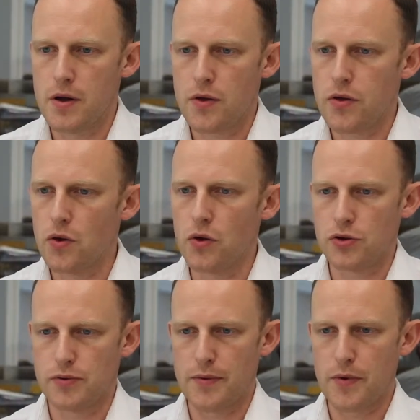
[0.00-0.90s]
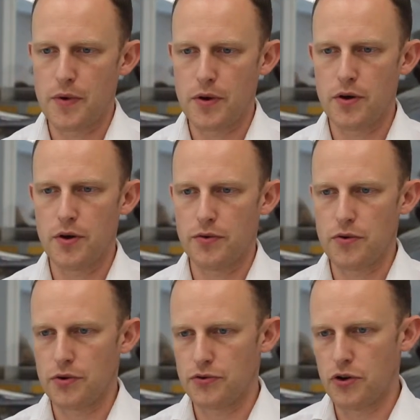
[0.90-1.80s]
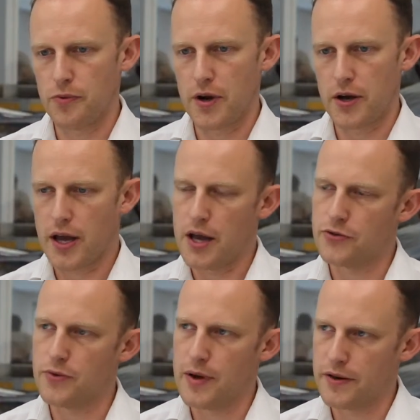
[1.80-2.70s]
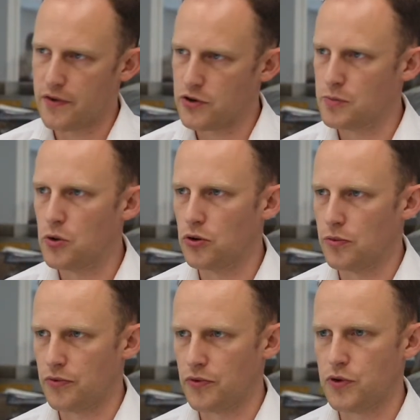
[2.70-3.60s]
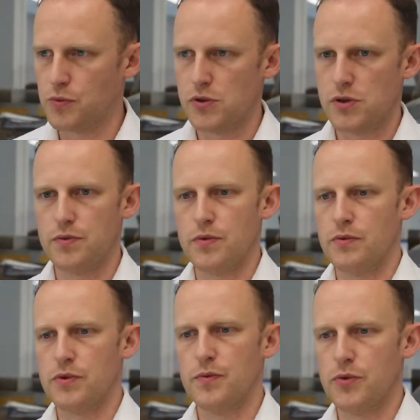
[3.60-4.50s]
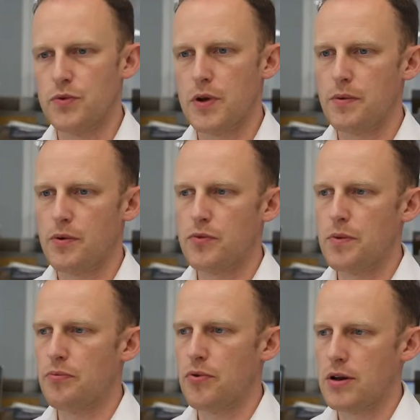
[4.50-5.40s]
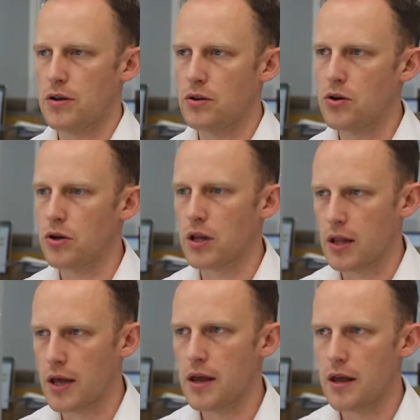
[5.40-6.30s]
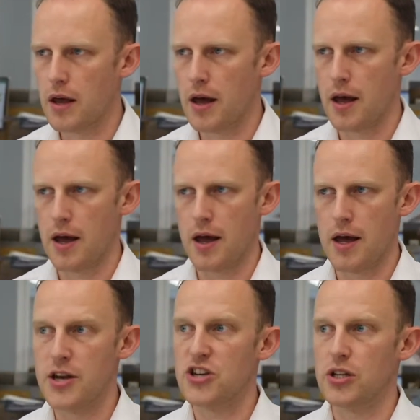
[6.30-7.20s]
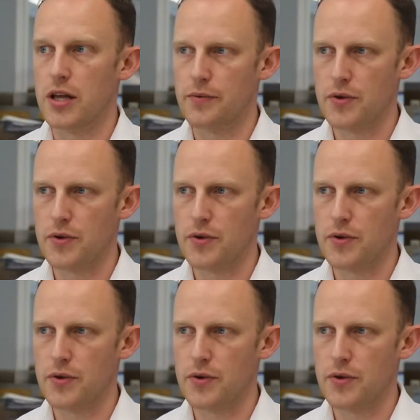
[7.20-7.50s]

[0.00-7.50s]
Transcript: thoughts when we were going through controlled market entry and we had a very small number of customers was could we print locally initially,